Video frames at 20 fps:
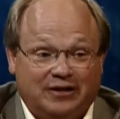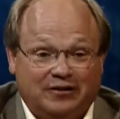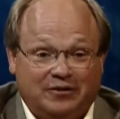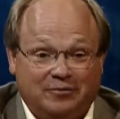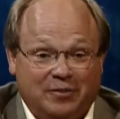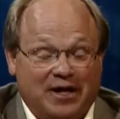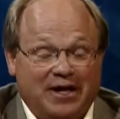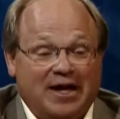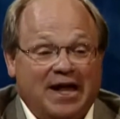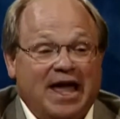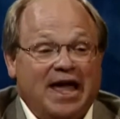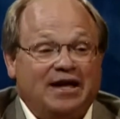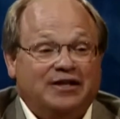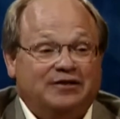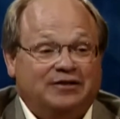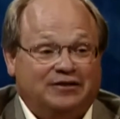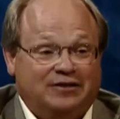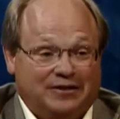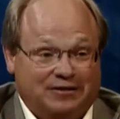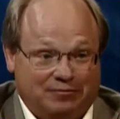to be
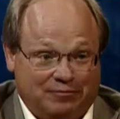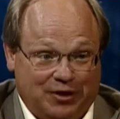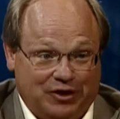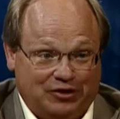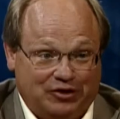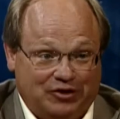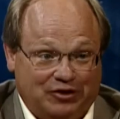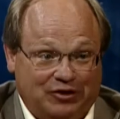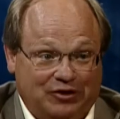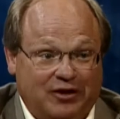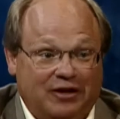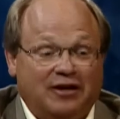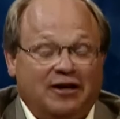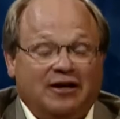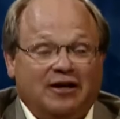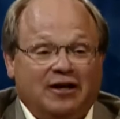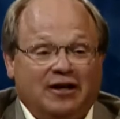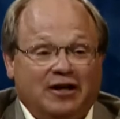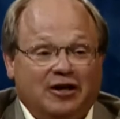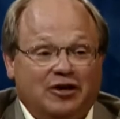engaged in mission,
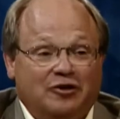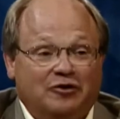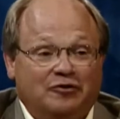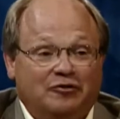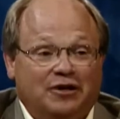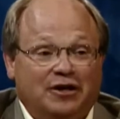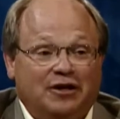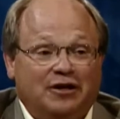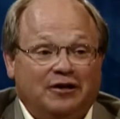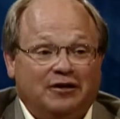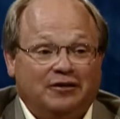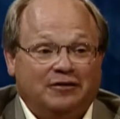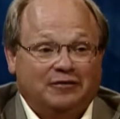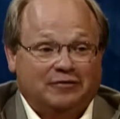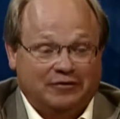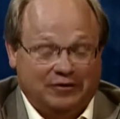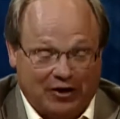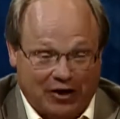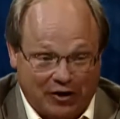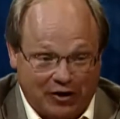including
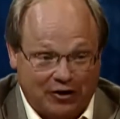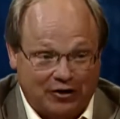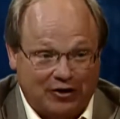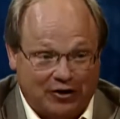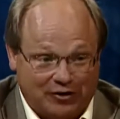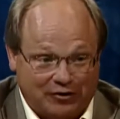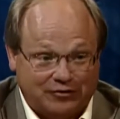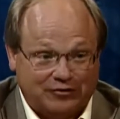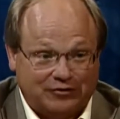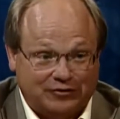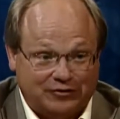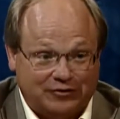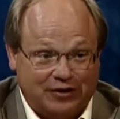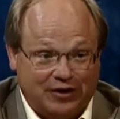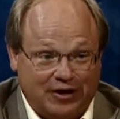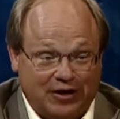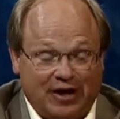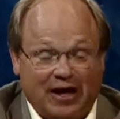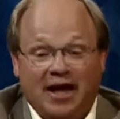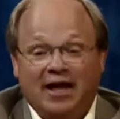young adults.
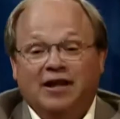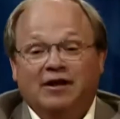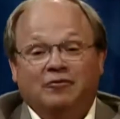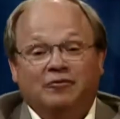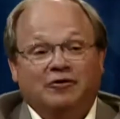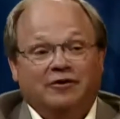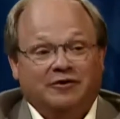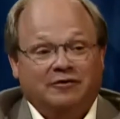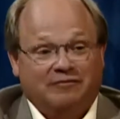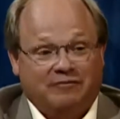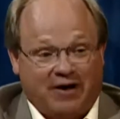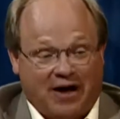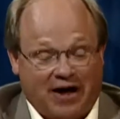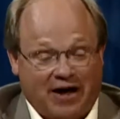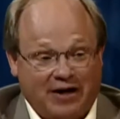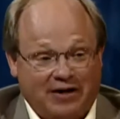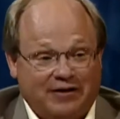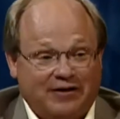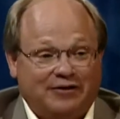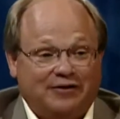And it will
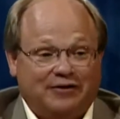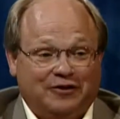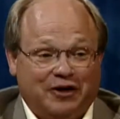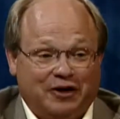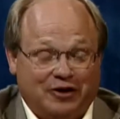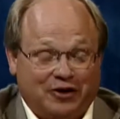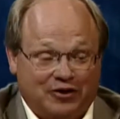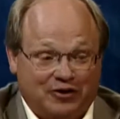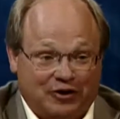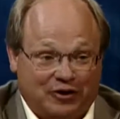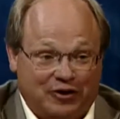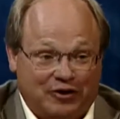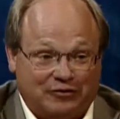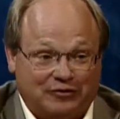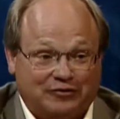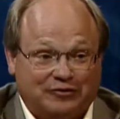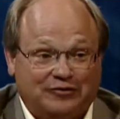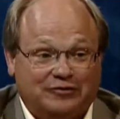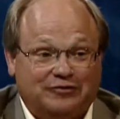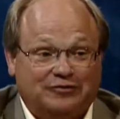invite young
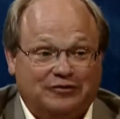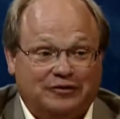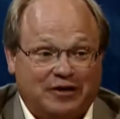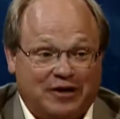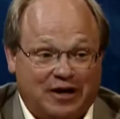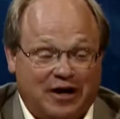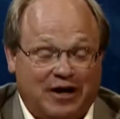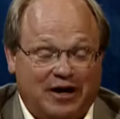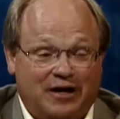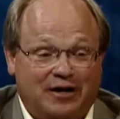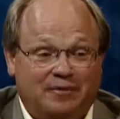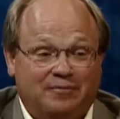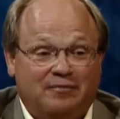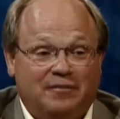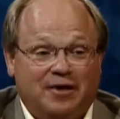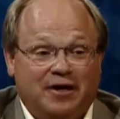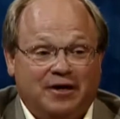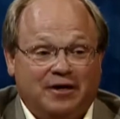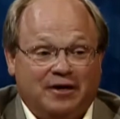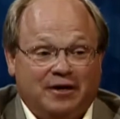adults to
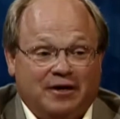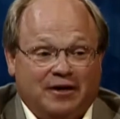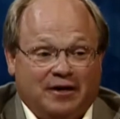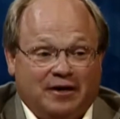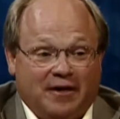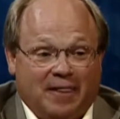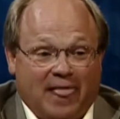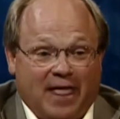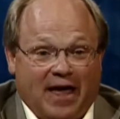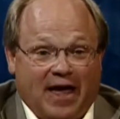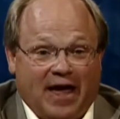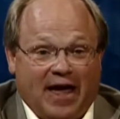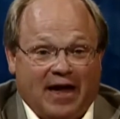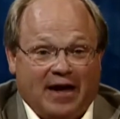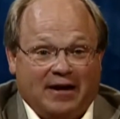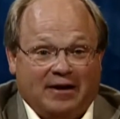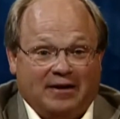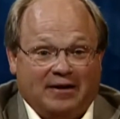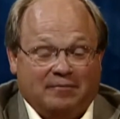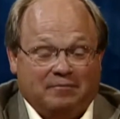come
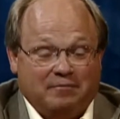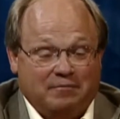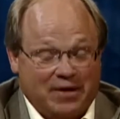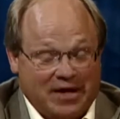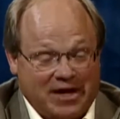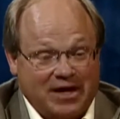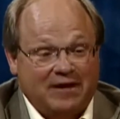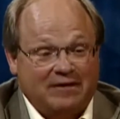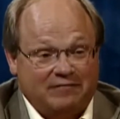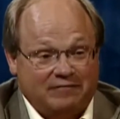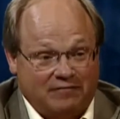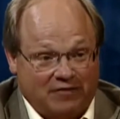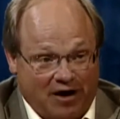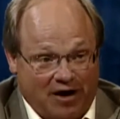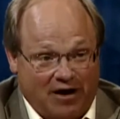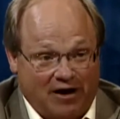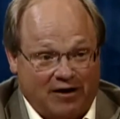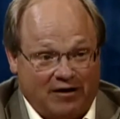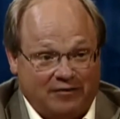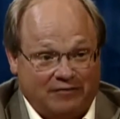and be
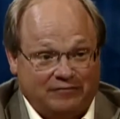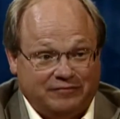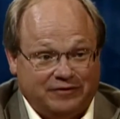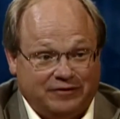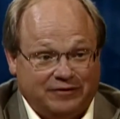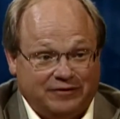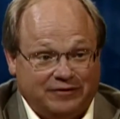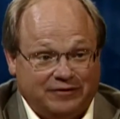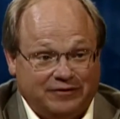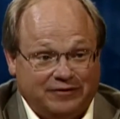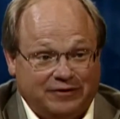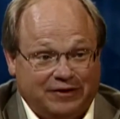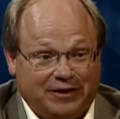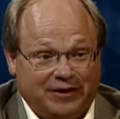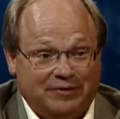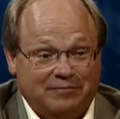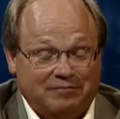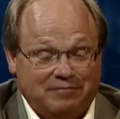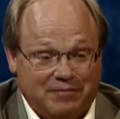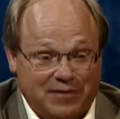involved
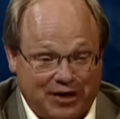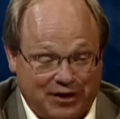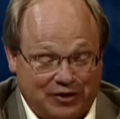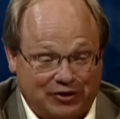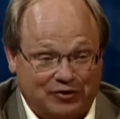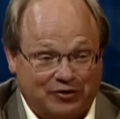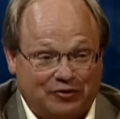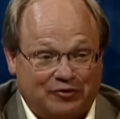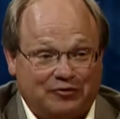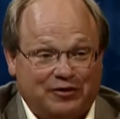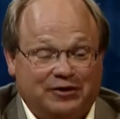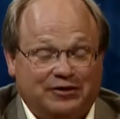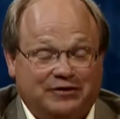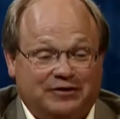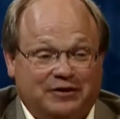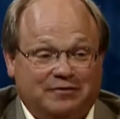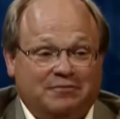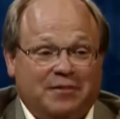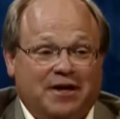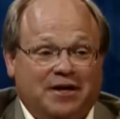in
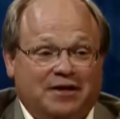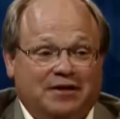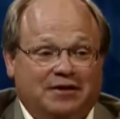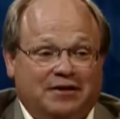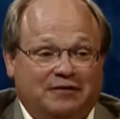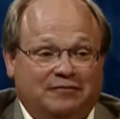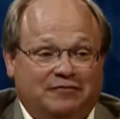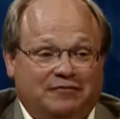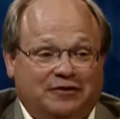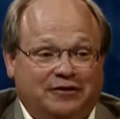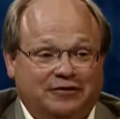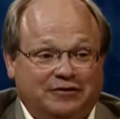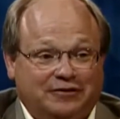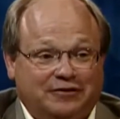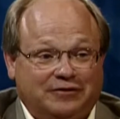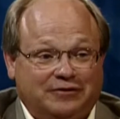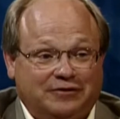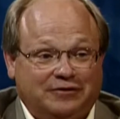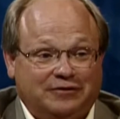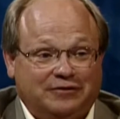ministries that make a
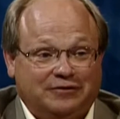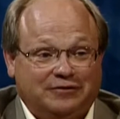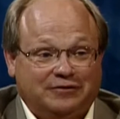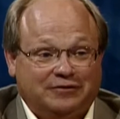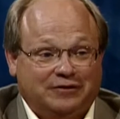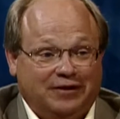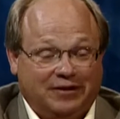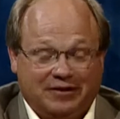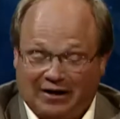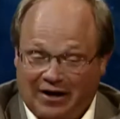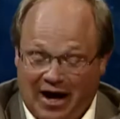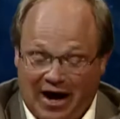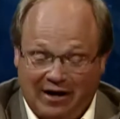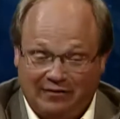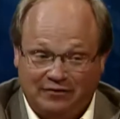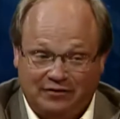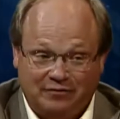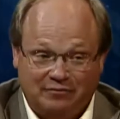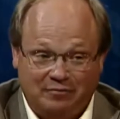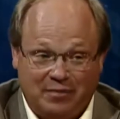difference in the
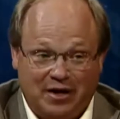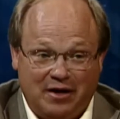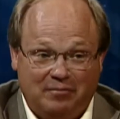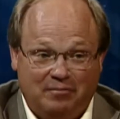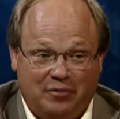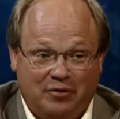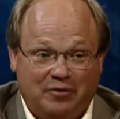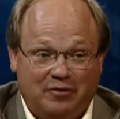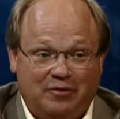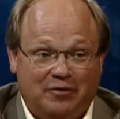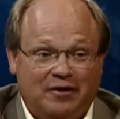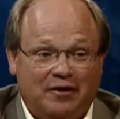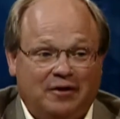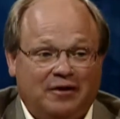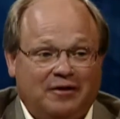lives of people